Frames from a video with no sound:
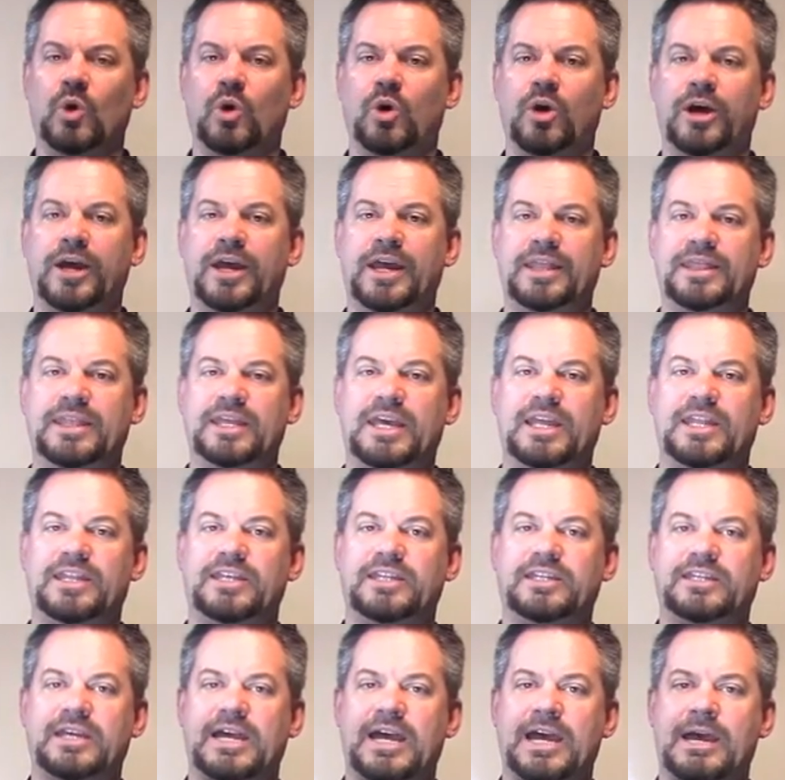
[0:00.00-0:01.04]
and then
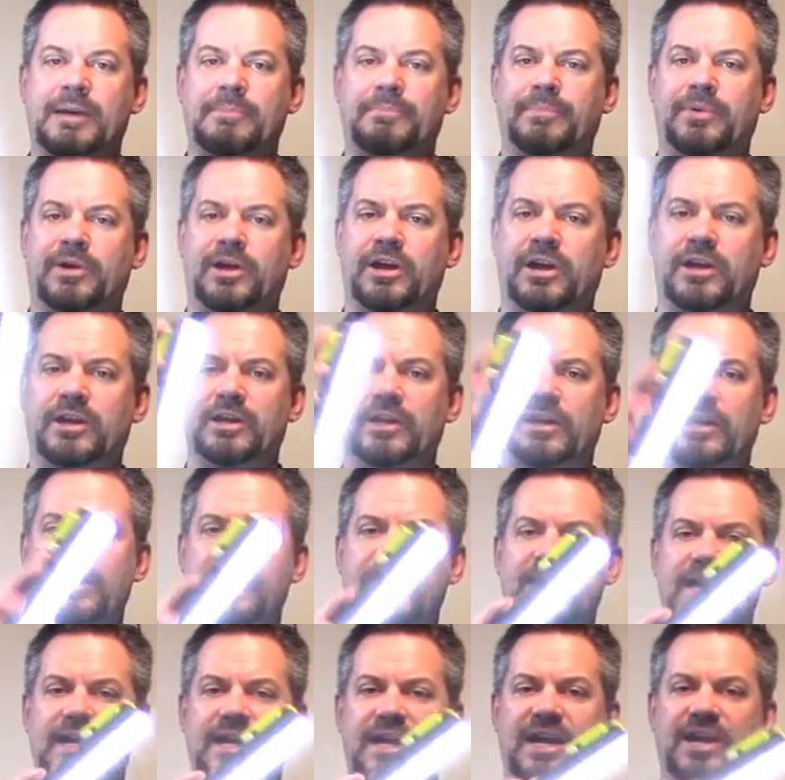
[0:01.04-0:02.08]
the top part
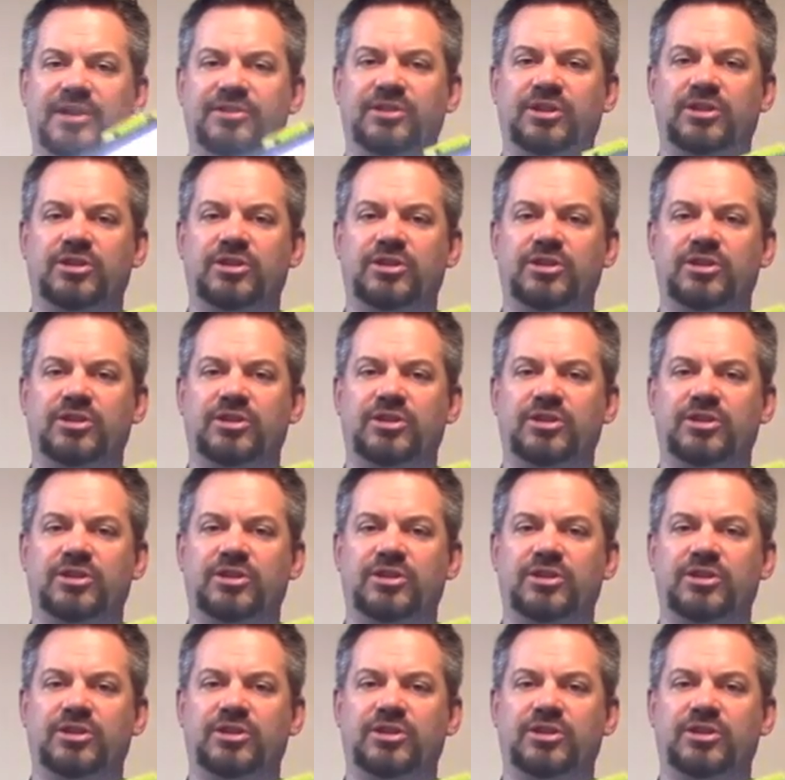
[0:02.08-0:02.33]
has